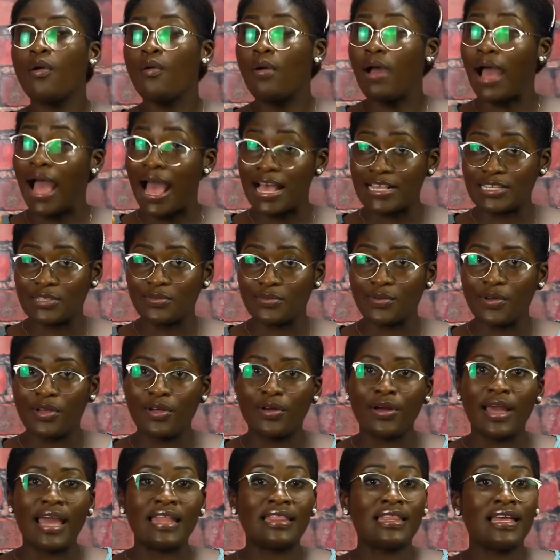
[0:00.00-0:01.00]
as
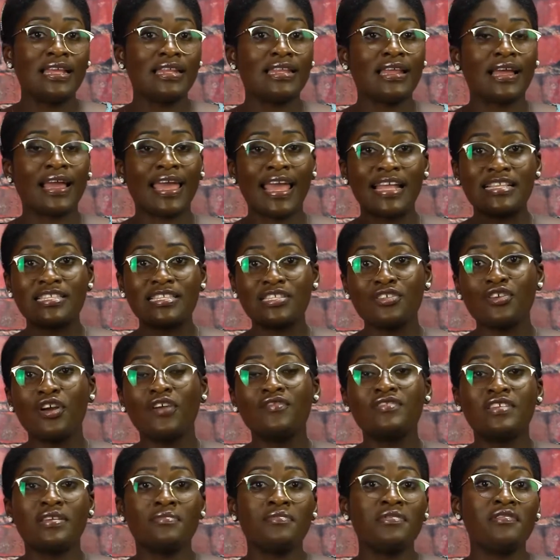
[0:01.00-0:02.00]
well, and then courtesy
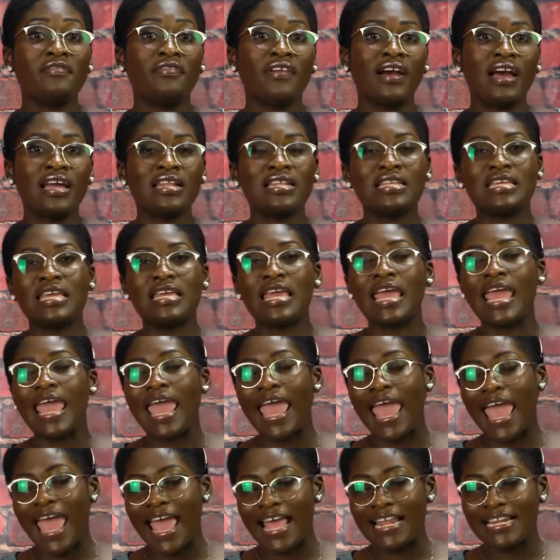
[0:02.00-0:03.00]
of Jamie Vardy.
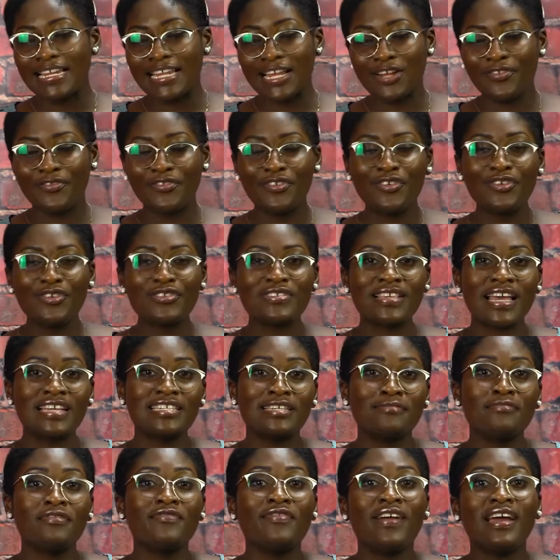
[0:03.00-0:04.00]
And it feels like
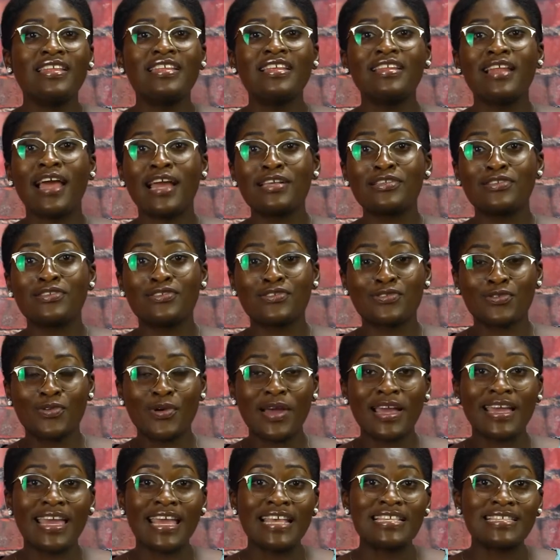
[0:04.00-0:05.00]
Jamie Vardy likes to score
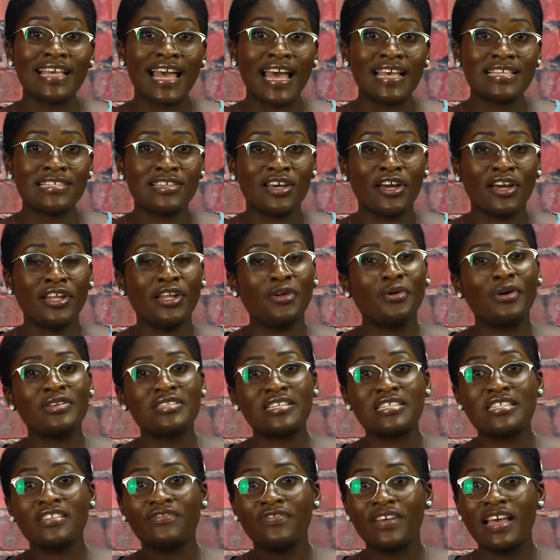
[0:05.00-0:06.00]
against Arsenal, and it was
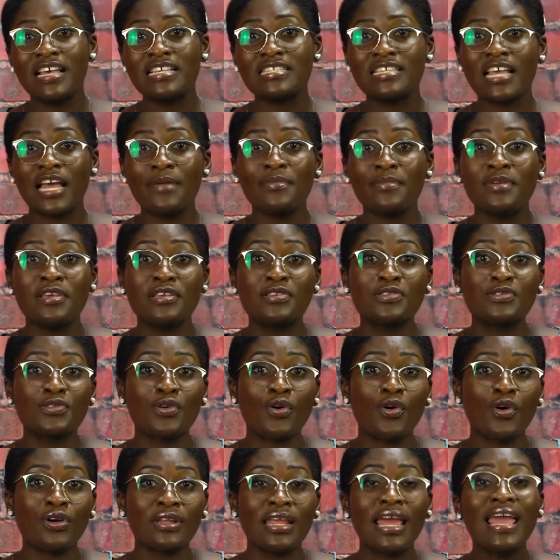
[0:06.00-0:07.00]
his first time he
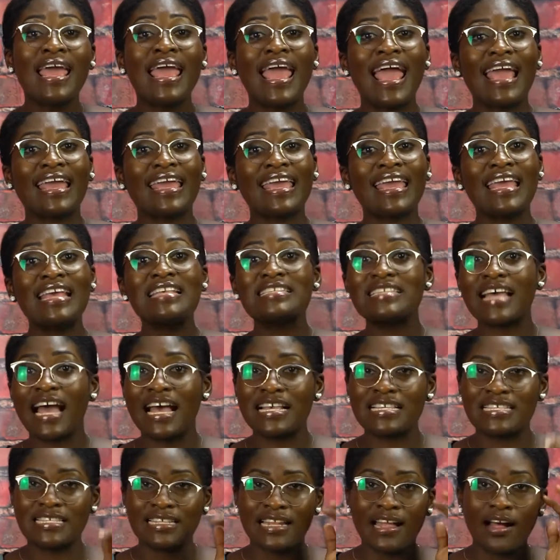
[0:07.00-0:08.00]
scored against
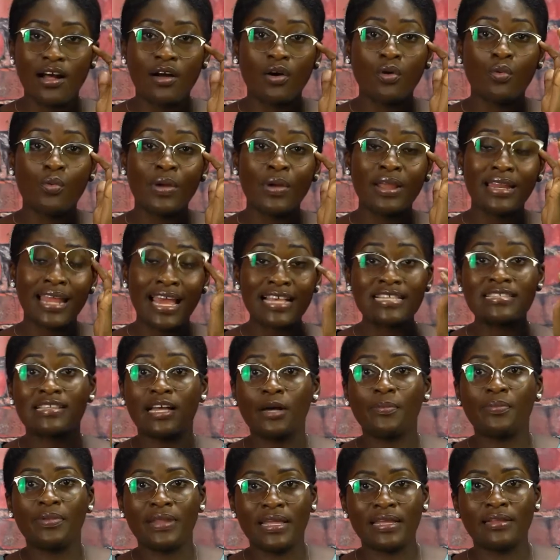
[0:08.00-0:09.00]
Arsenal when
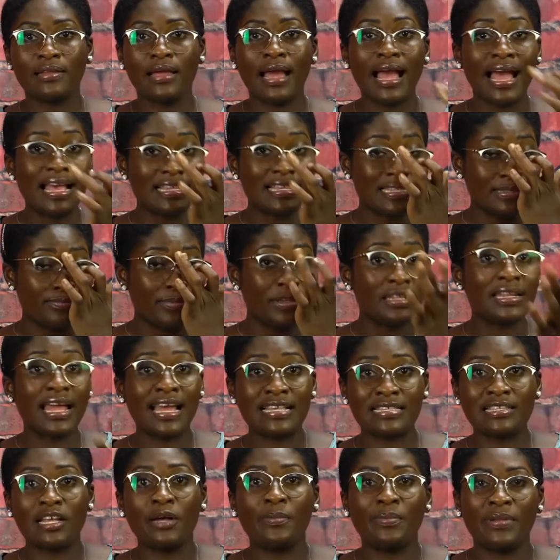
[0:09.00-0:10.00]
Arsenal
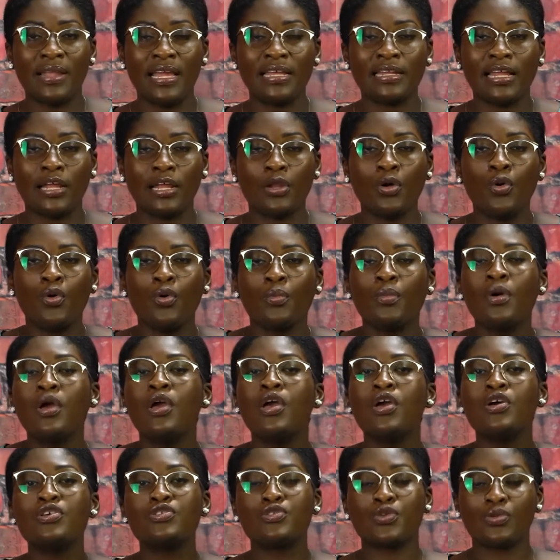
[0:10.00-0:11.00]
playing at home.
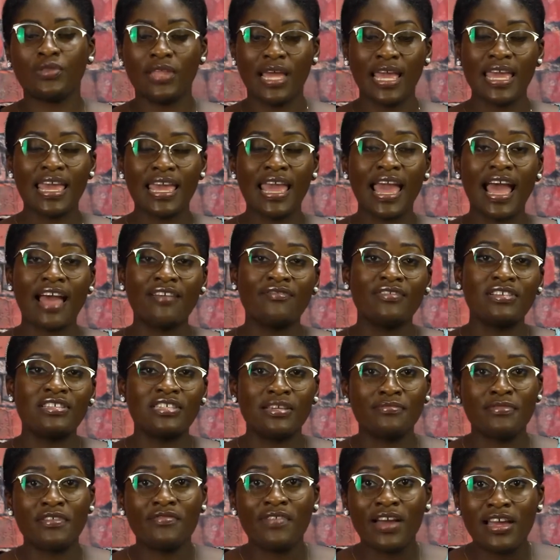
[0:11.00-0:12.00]
So there you have it,
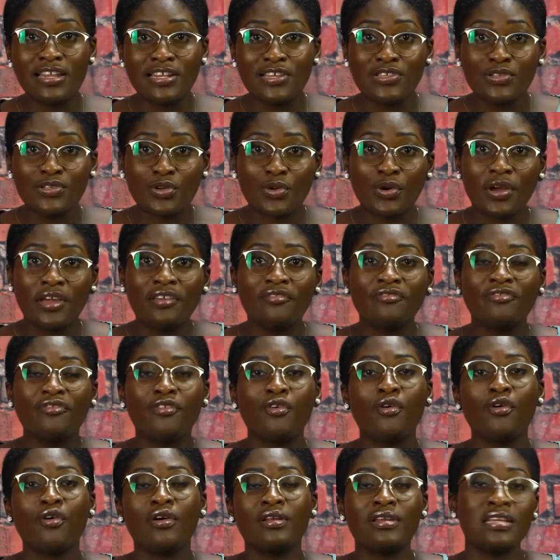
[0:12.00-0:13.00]
Jamie Vardy scoring
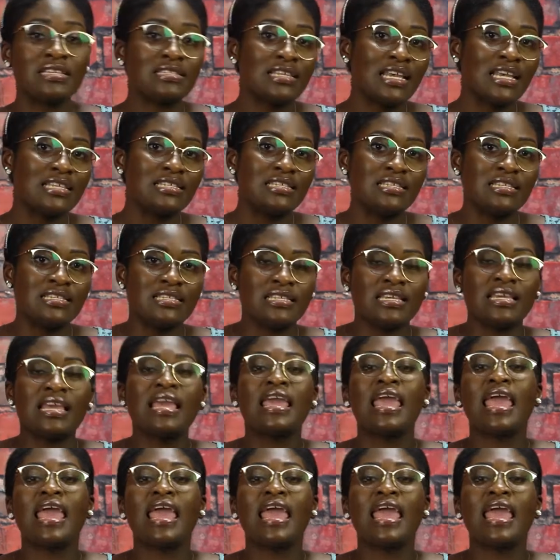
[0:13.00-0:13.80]
for Leicester City